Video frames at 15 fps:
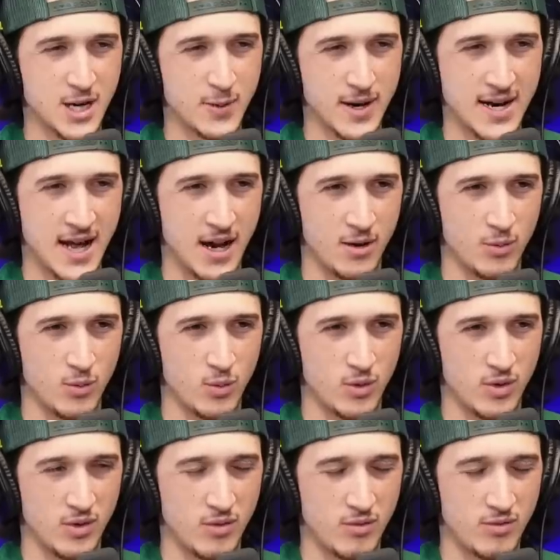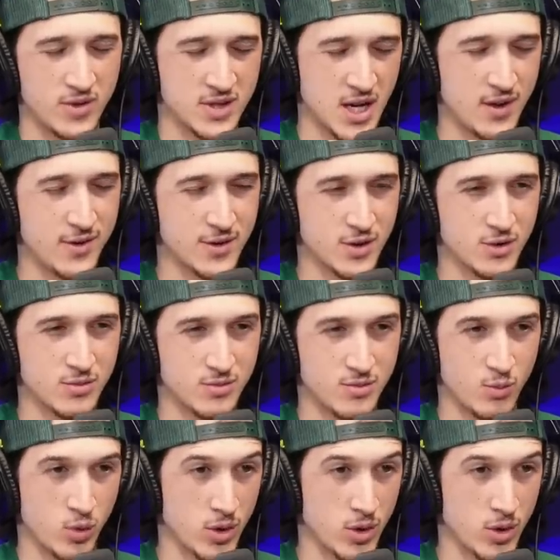tell you right now, the Celtics are.